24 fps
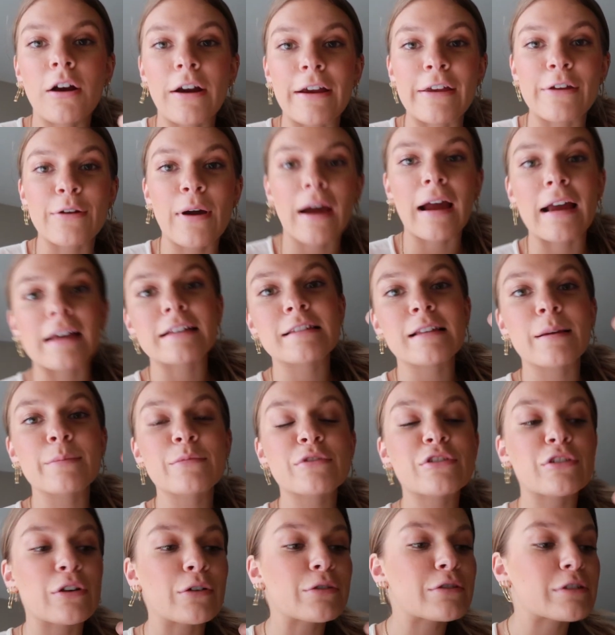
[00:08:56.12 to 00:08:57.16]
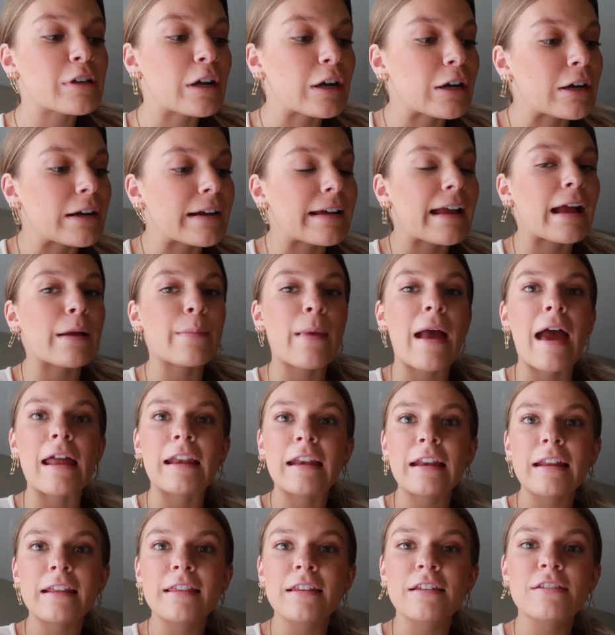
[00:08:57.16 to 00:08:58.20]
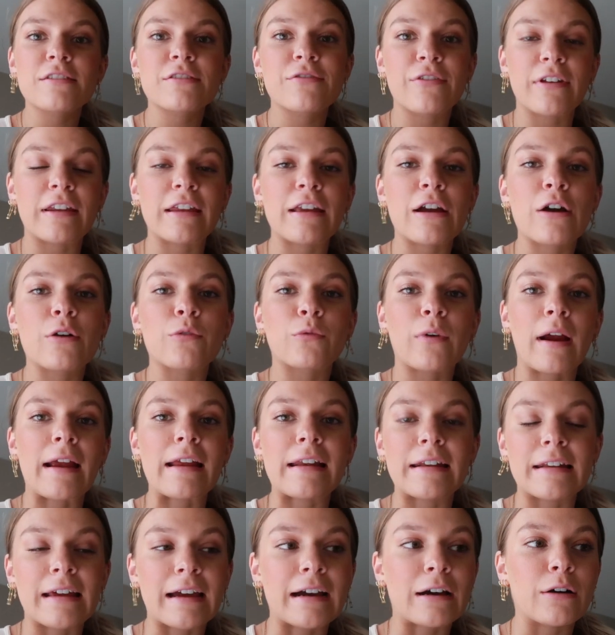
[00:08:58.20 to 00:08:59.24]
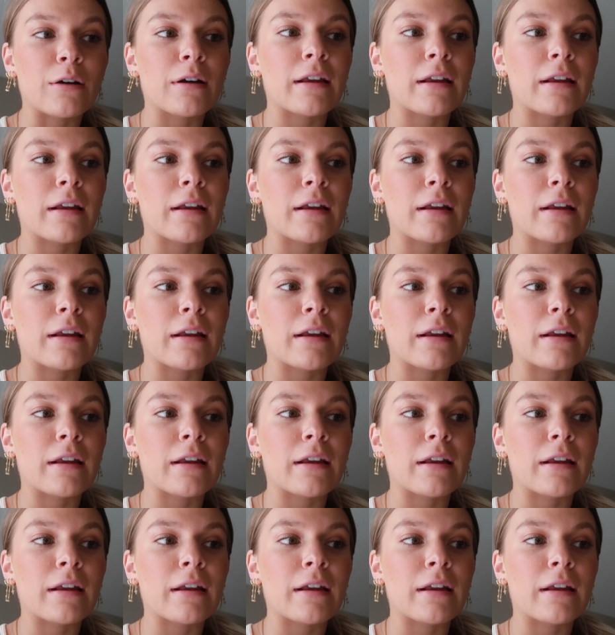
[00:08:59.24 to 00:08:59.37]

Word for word: All right, you guys, I'm so sorry. I'm editing this video right now